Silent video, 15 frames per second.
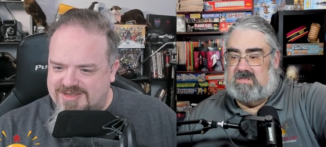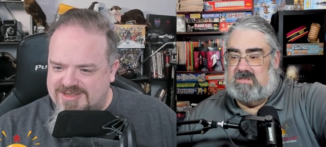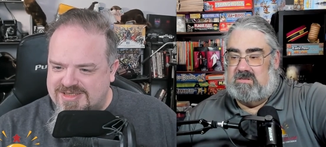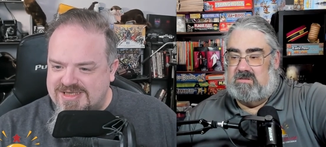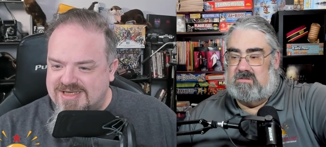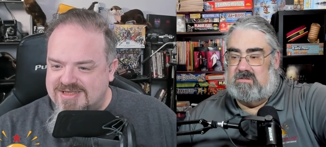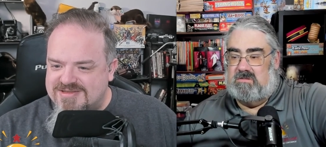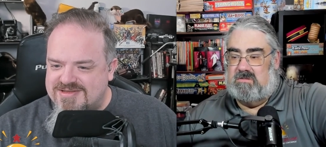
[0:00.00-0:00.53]
Speaker 1: he
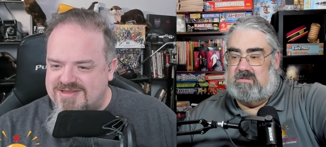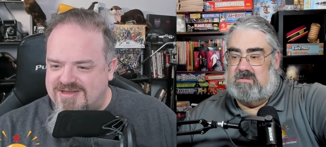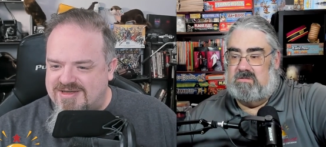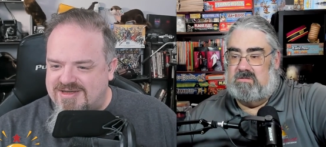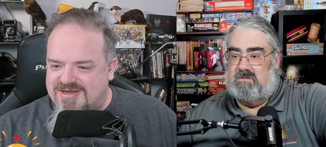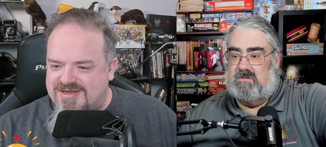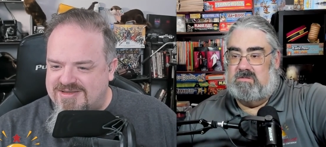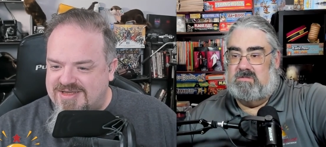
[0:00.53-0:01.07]
has
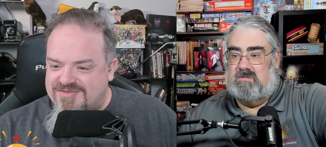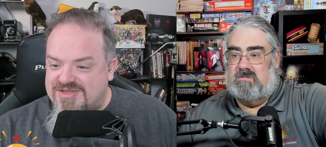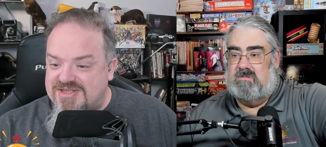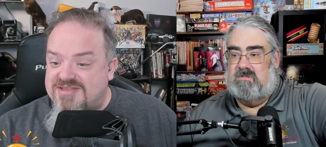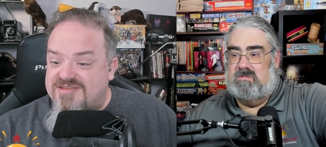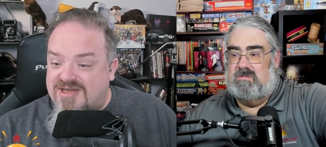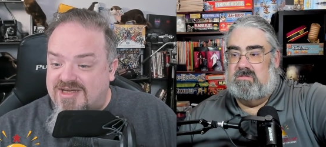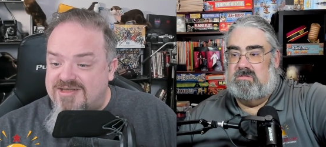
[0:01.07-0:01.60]
uh, they have the
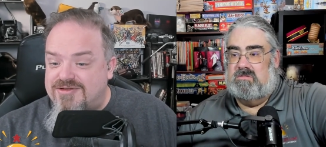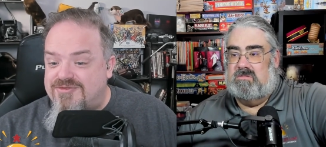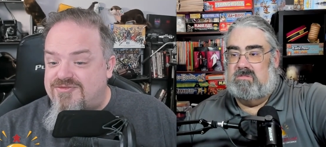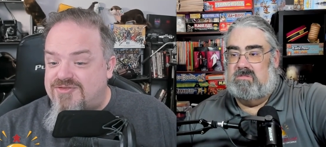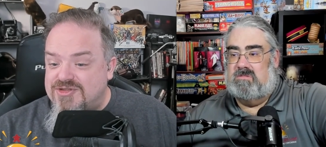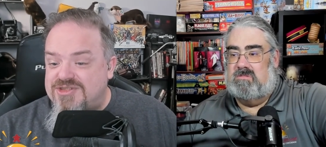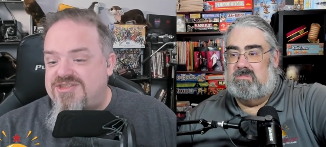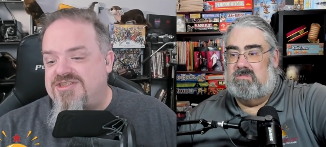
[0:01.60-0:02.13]
entire
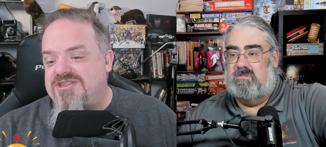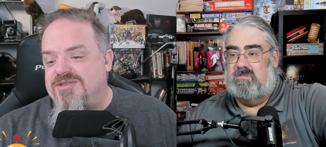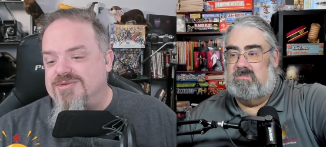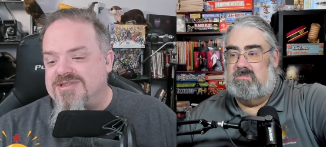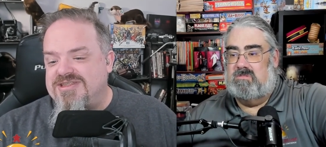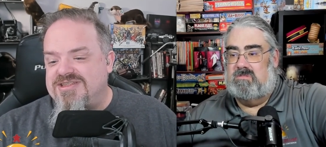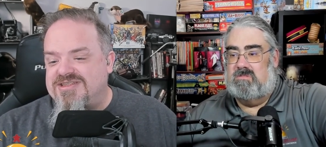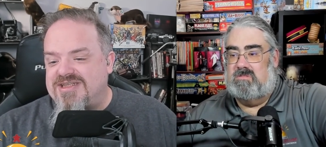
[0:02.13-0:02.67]
first
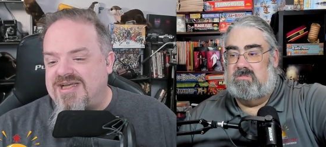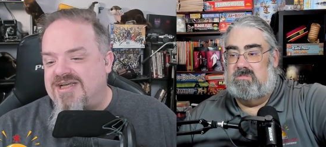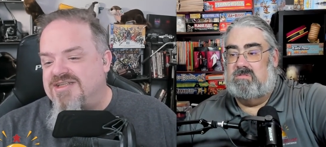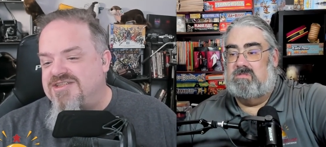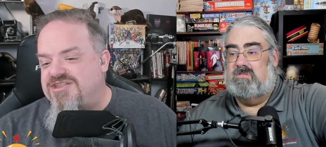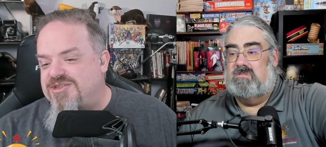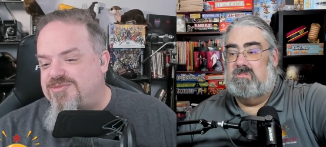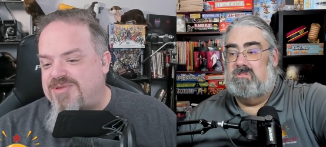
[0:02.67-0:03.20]
series and
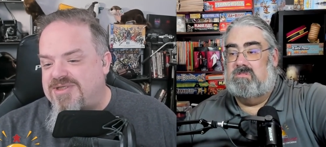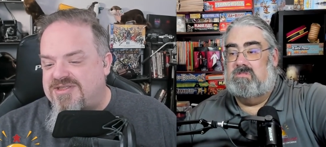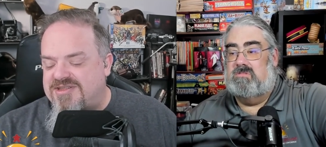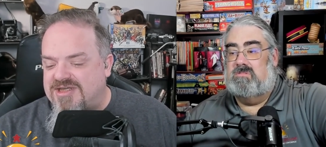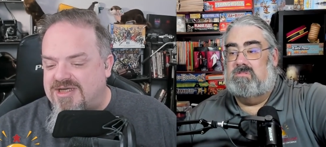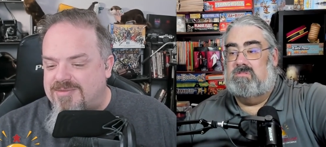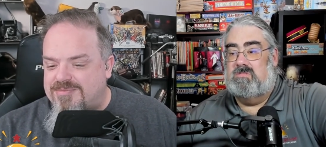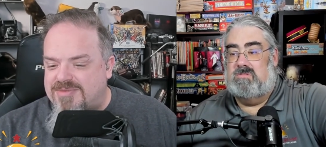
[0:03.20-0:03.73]
just picked
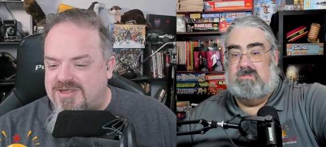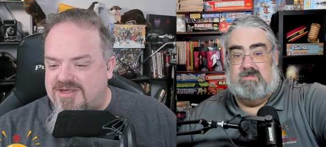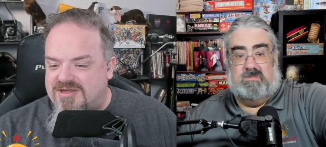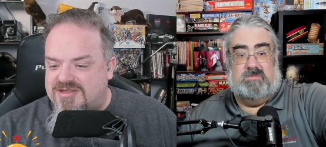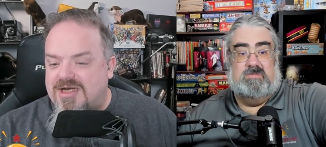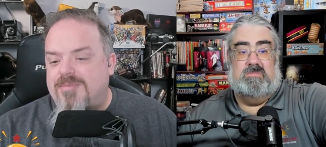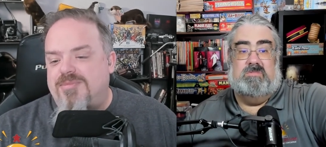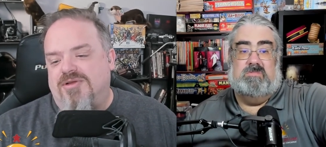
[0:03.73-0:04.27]
up a
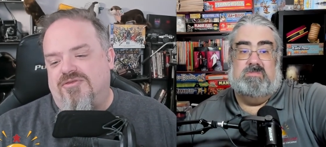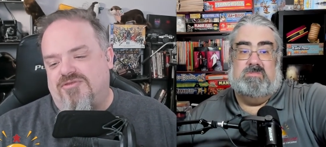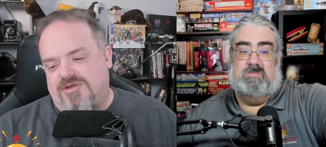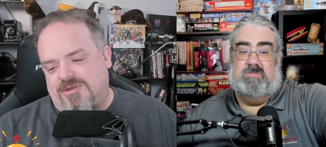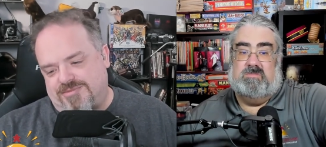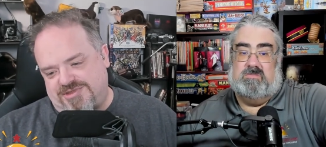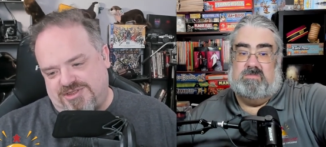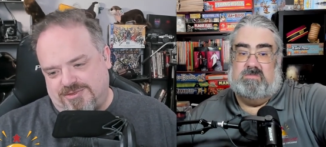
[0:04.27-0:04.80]
couple
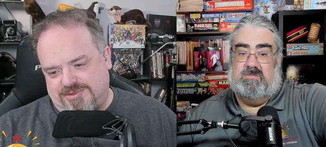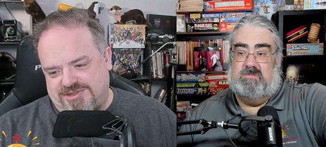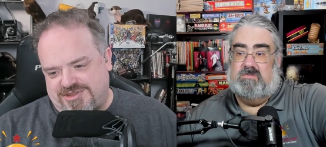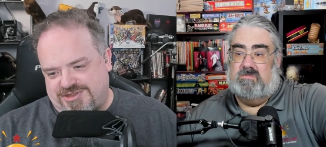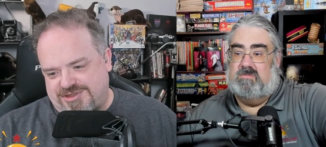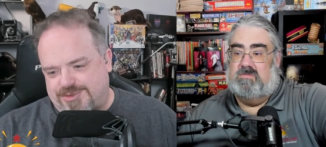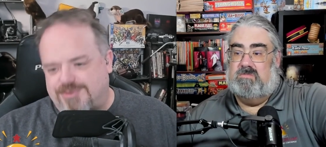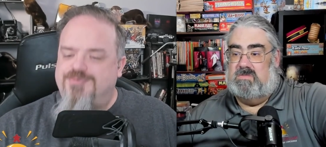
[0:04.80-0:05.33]
from series
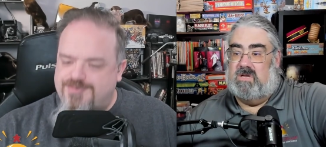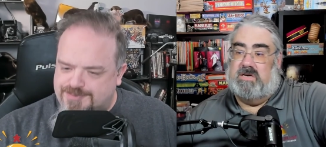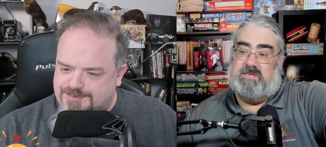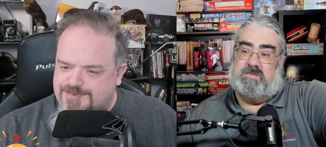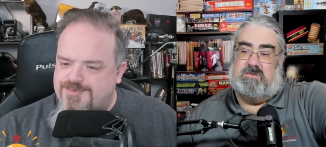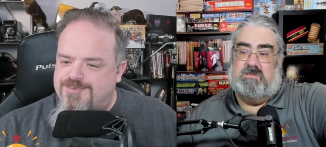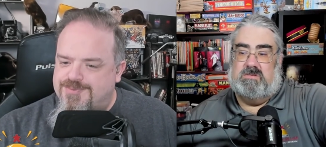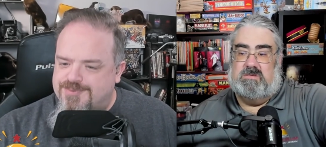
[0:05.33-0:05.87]
two.
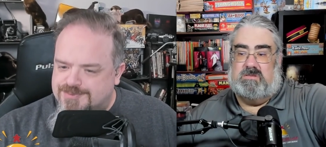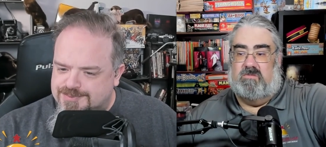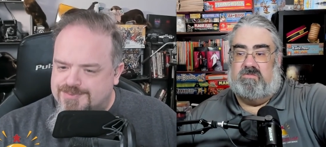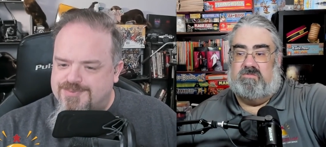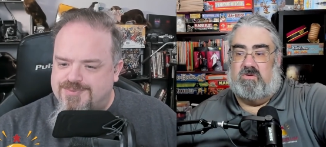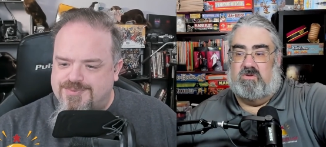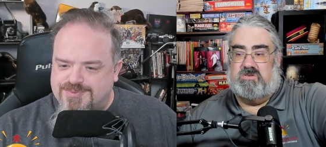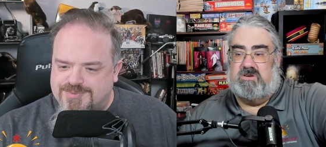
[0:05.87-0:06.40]
Speaker 2: Nice. So
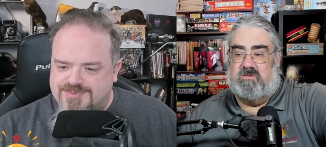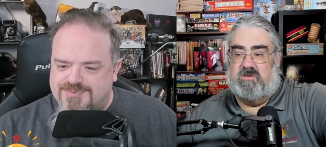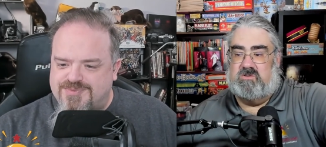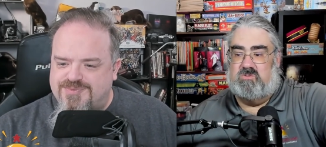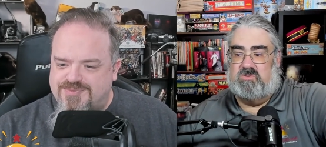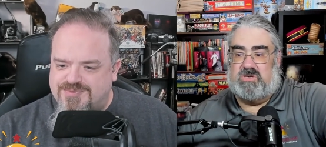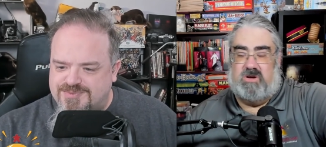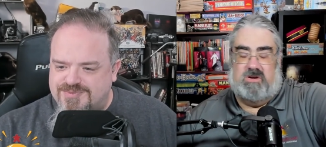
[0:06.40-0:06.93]
first
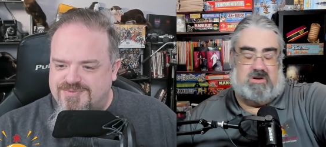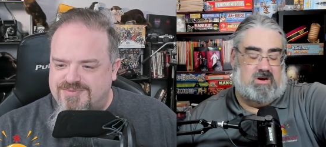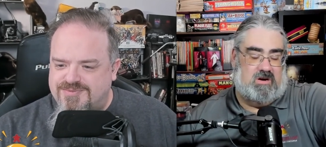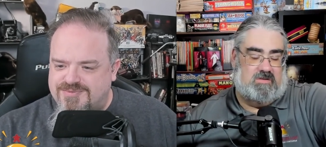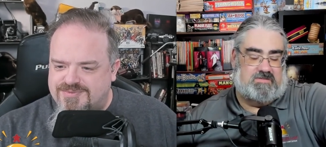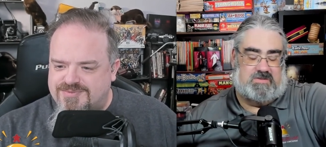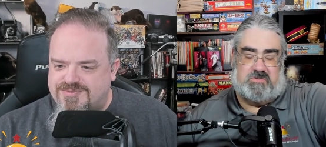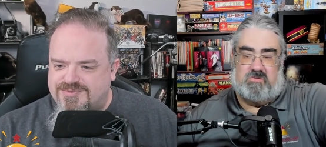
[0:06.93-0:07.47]
series was good
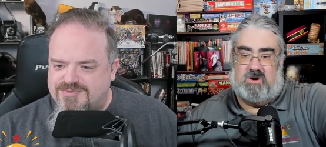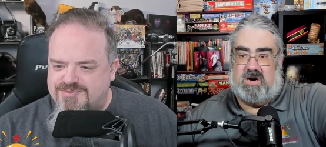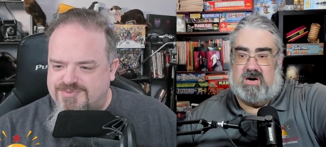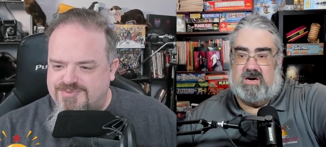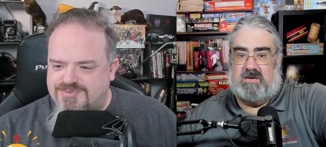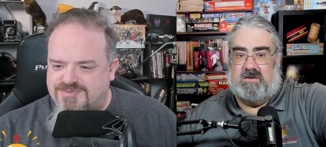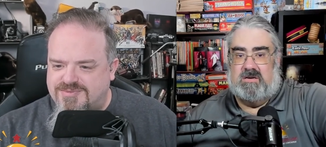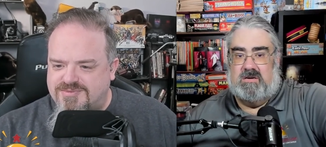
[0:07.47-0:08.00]
enough to
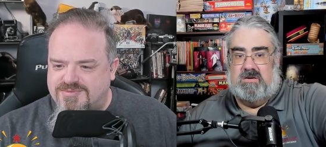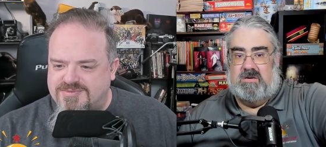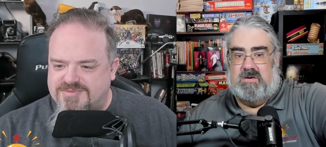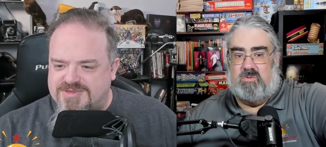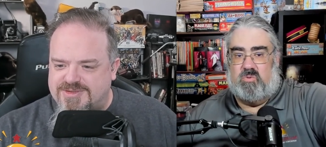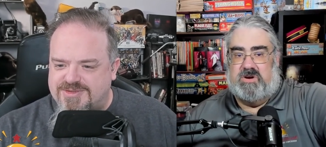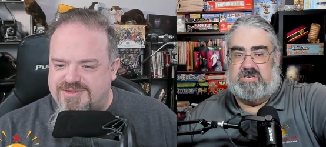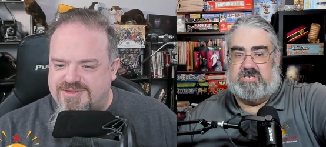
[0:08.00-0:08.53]
uh
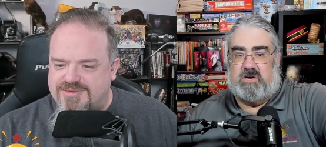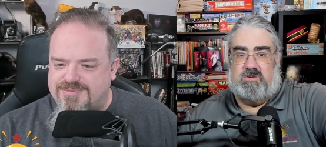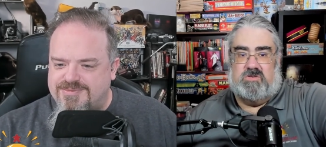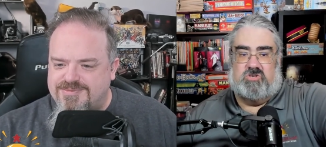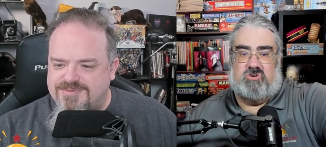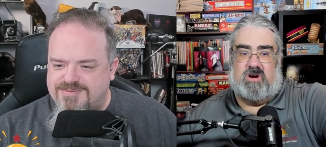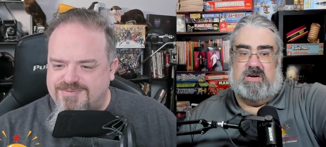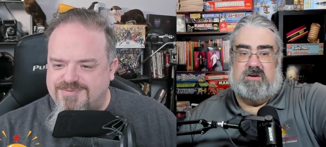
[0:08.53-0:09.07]
reach go. out and
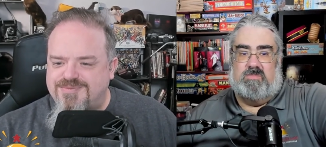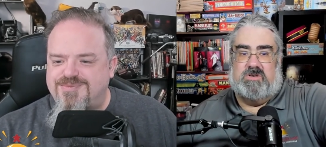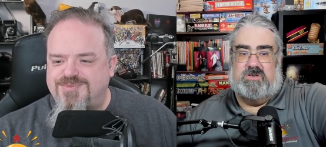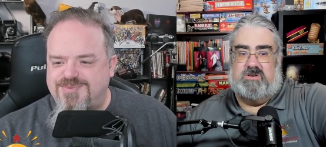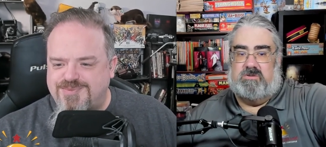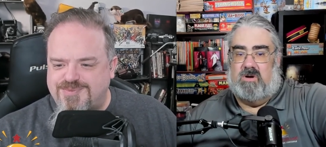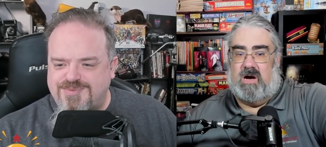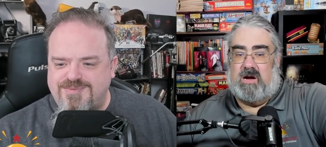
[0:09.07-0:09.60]
try number
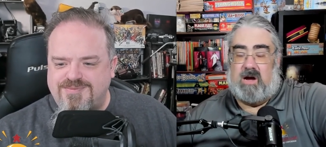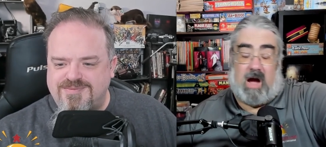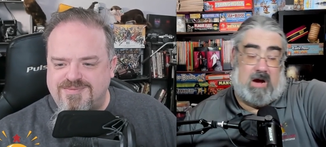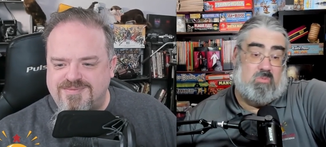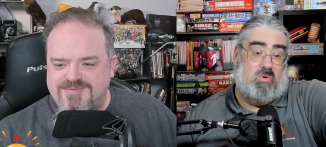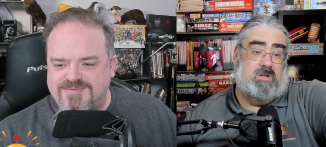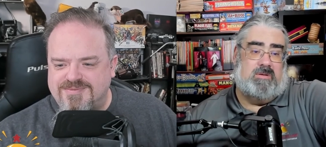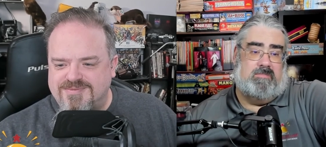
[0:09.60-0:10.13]
two. I, I
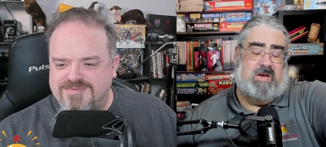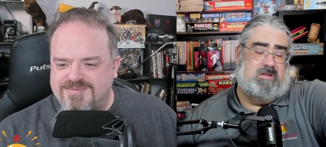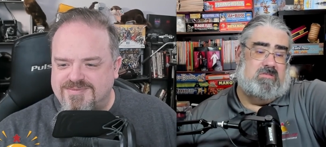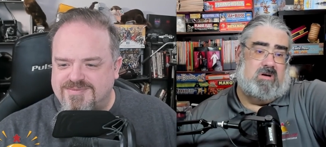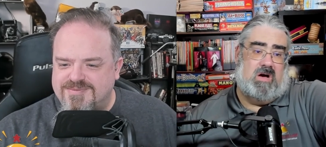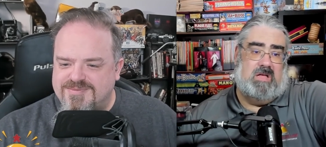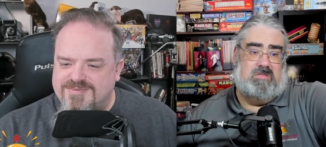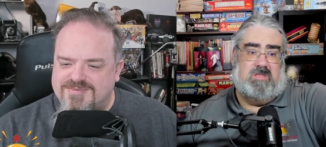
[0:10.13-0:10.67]
will admit,
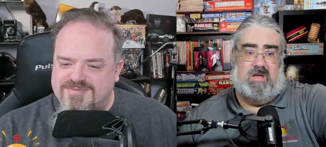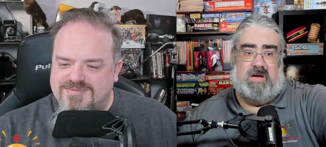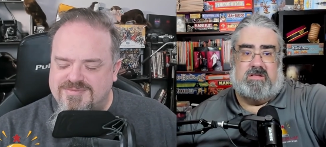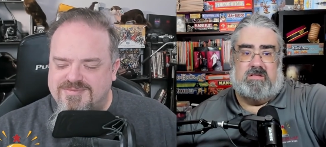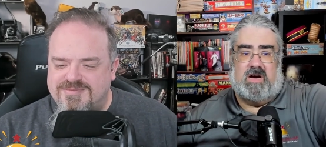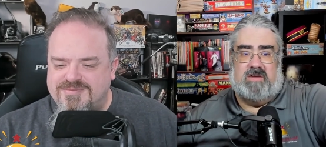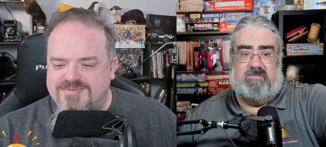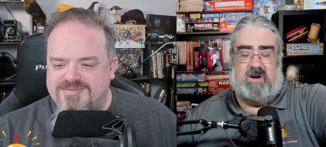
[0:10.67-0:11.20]
I, uh, like
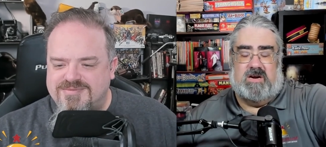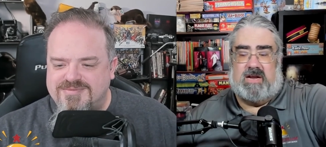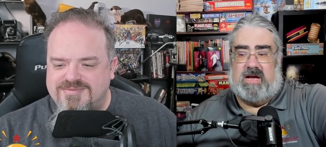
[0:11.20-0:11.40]
live right